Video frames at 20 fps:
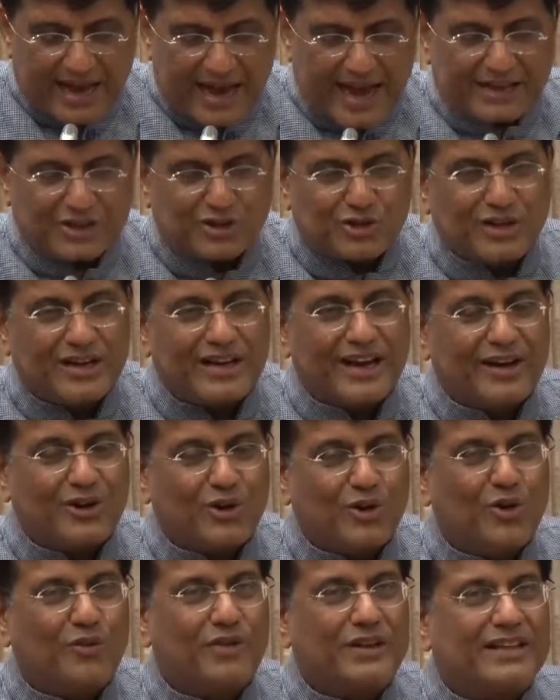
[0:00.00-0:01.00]
Actually, I
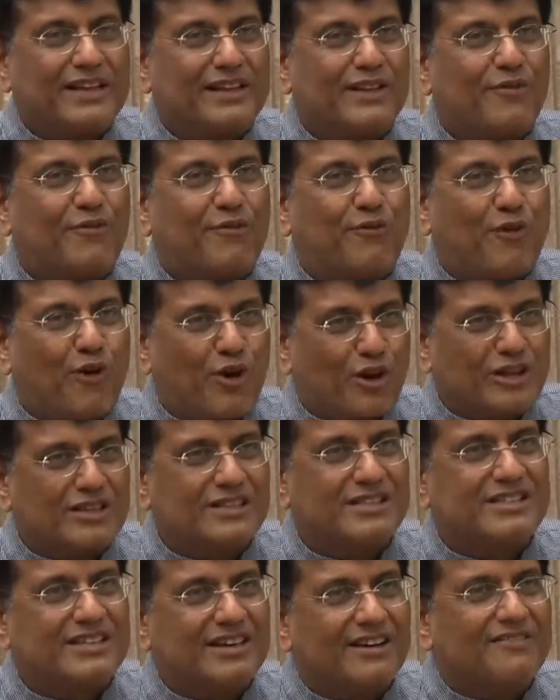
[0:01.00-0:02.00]
don't know whether the
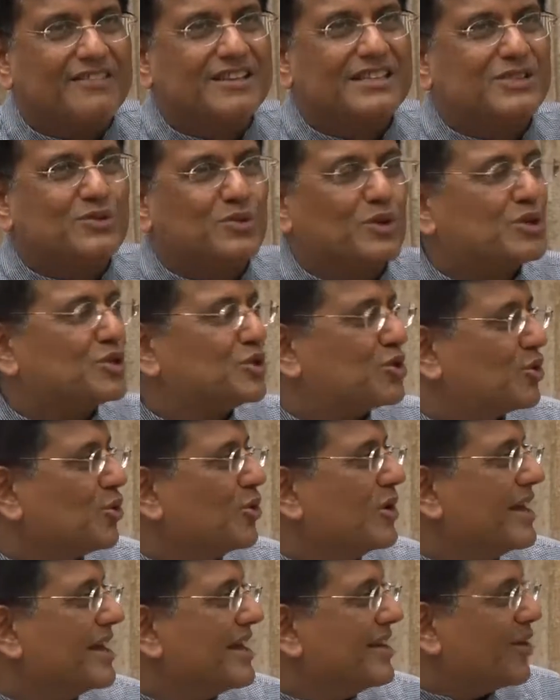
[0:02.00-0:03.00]
foreign service was
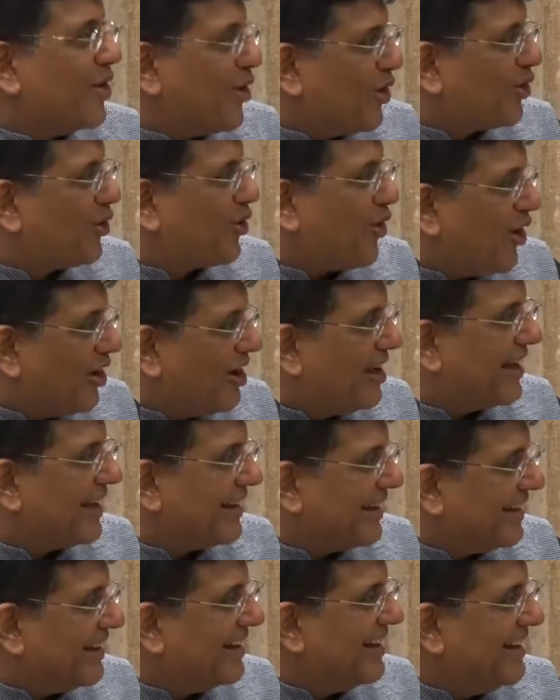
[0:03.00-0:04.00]
truly your
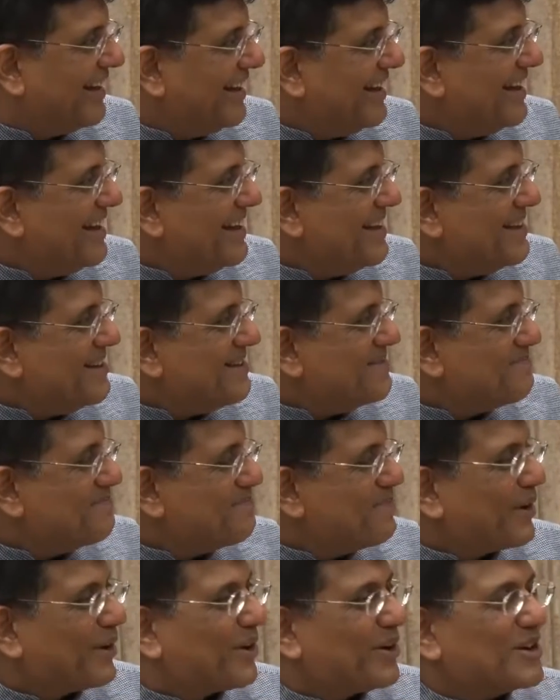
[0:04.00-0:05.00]
calling,
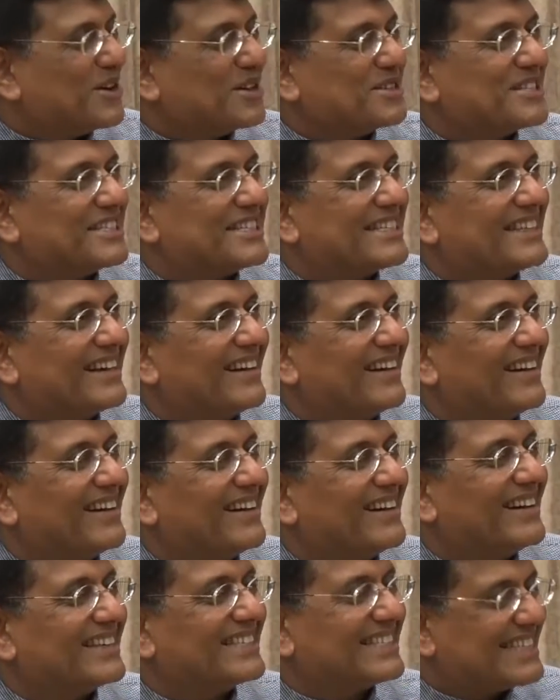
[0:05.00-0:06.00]
because
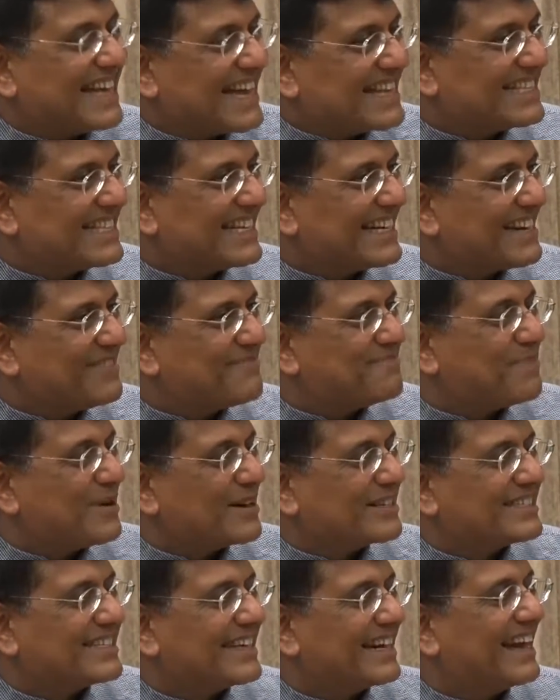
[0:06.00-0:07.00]
a sensitive
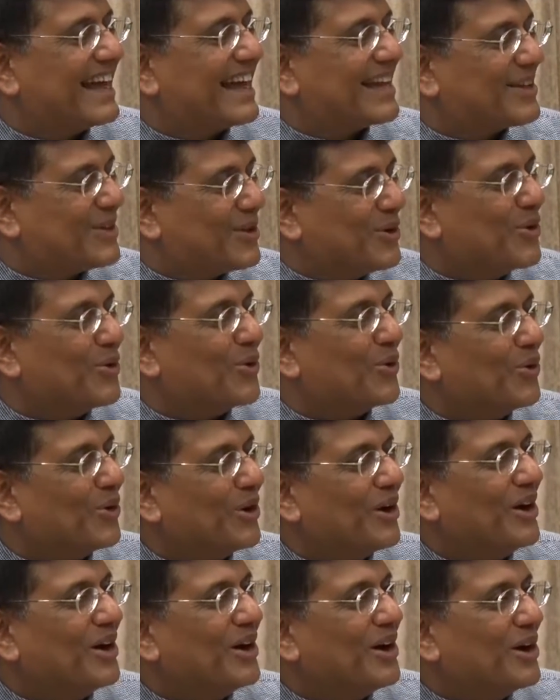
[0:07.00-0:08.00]
person like you
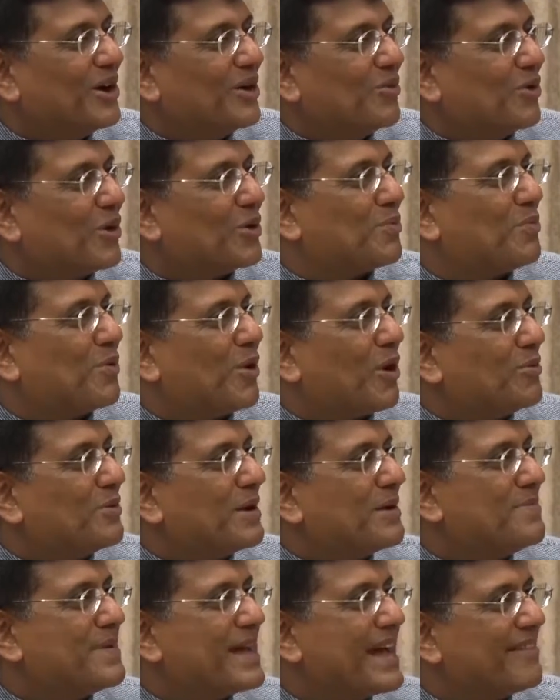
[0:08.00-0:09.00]
would
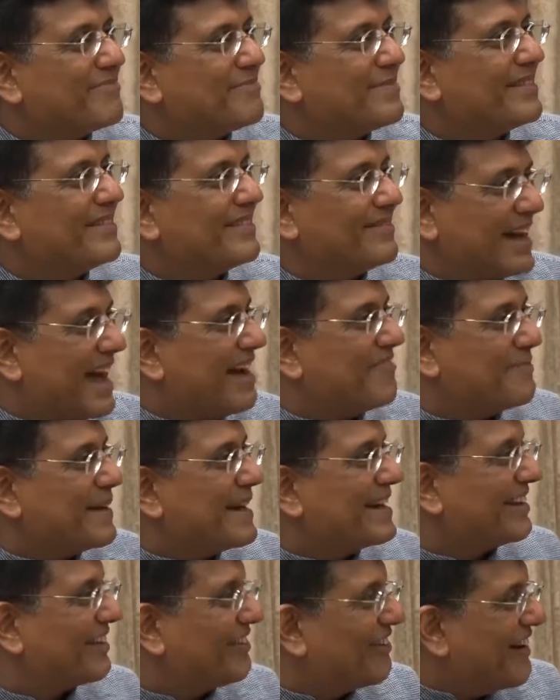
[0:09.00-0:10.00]
probably have
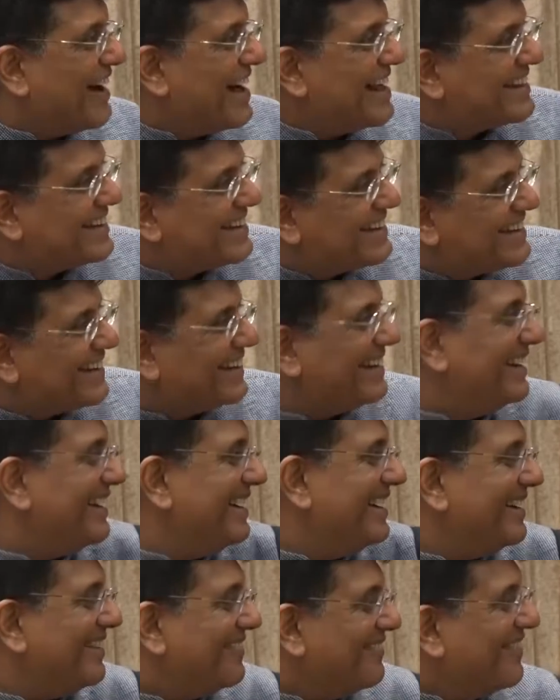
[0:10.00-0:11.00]
been great
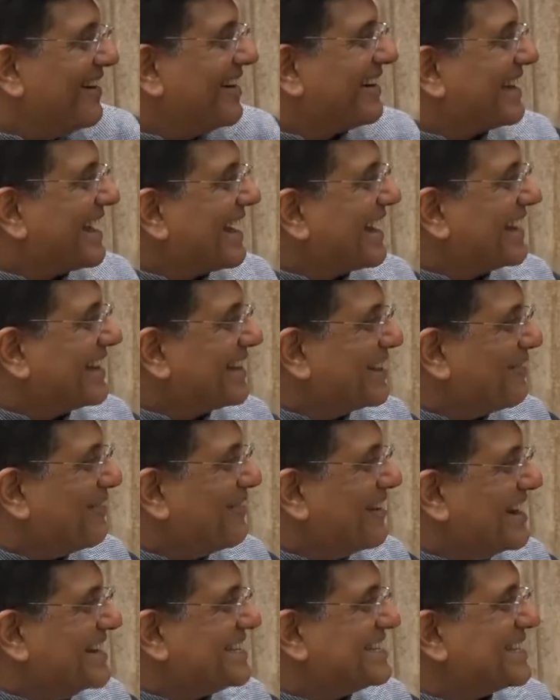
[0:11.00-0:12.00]
working in the
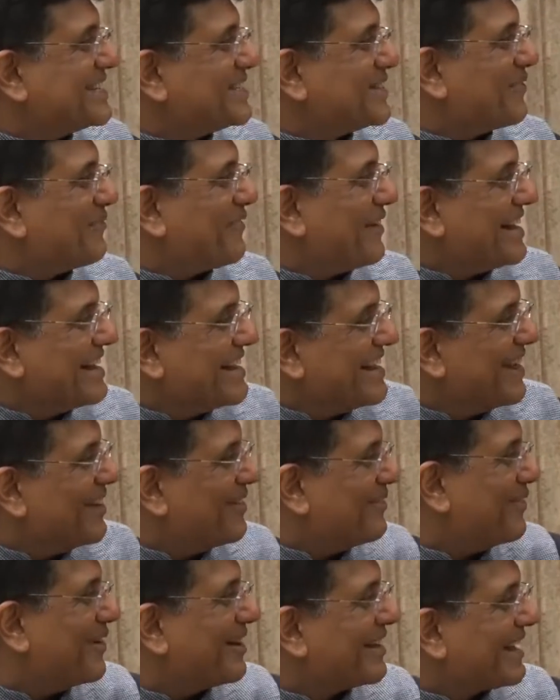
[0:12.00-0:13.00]
villages of
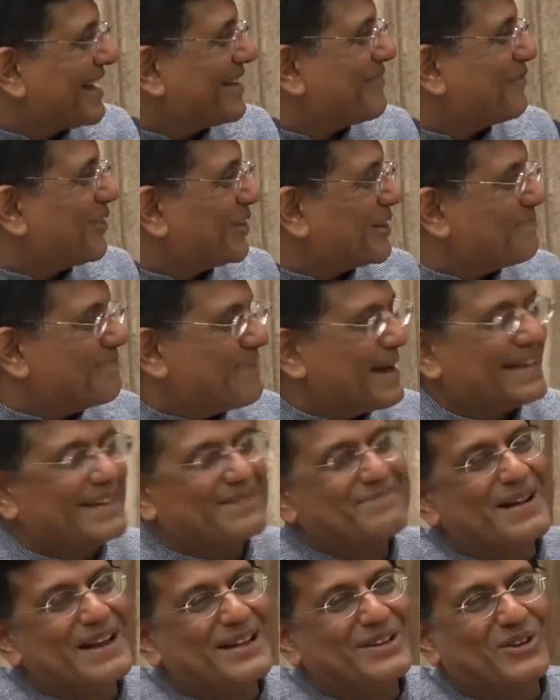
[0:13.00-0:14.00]
India, working for the
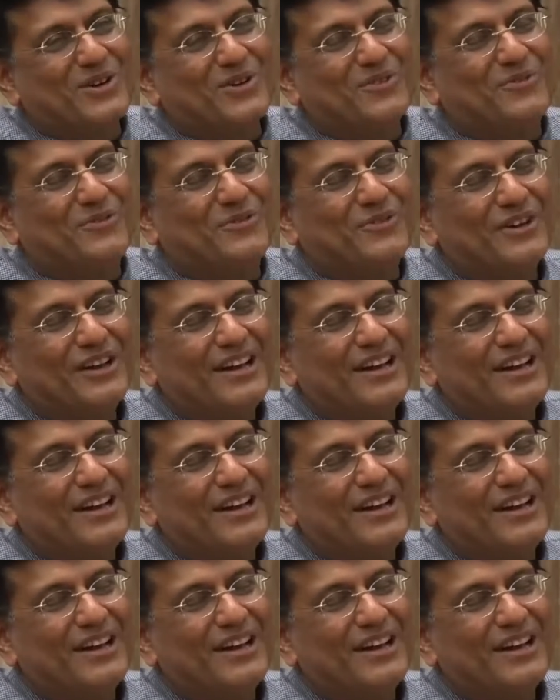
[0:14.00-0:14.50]
betterment of